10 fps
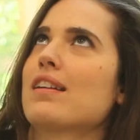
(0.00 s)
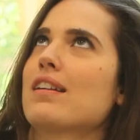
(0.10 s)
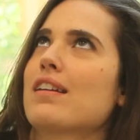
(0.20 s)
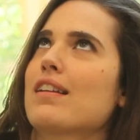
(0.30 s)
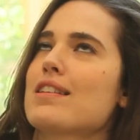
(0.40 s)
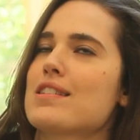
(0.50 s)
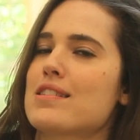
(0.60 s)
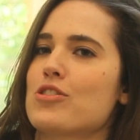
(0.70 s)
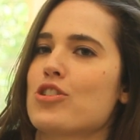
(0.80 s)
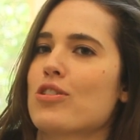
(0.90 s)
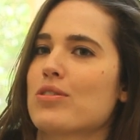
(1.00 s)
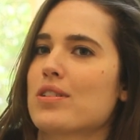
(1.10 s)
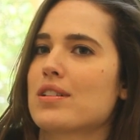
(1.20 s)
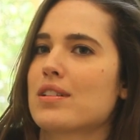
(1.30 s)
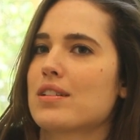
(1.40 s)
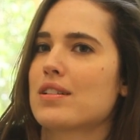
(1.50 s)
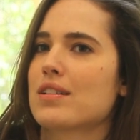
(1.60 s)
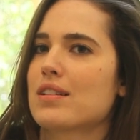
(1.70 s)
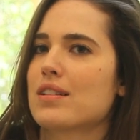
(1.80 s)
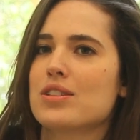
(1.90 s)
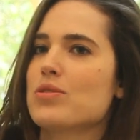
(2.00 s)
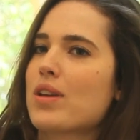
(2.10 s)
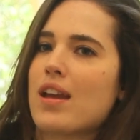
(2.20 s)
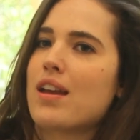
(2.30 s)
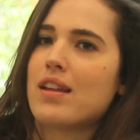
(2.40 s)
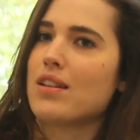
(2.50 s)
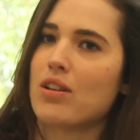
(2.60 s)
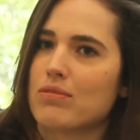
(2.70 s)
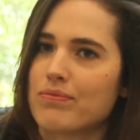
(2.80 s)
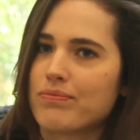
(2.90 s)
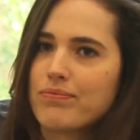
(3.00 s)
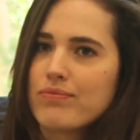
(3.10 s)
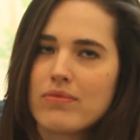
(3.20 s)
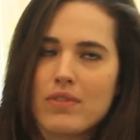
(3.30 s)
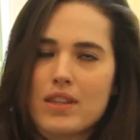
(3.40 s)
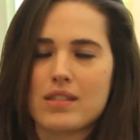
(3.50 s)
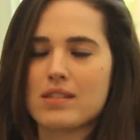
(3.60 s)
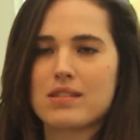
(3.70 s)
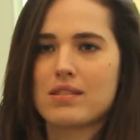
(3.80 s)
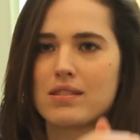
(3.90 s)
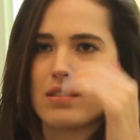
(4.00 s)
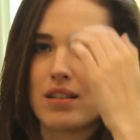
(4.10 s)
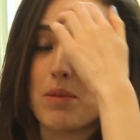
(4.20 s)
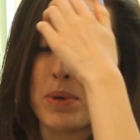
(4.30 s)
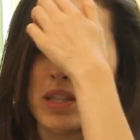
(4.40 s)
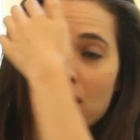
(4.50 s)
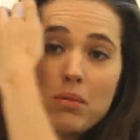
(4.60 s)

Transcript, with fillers: So I'm. This is a joke. No, can't. You can't. No. No, you are. This is nipping this in the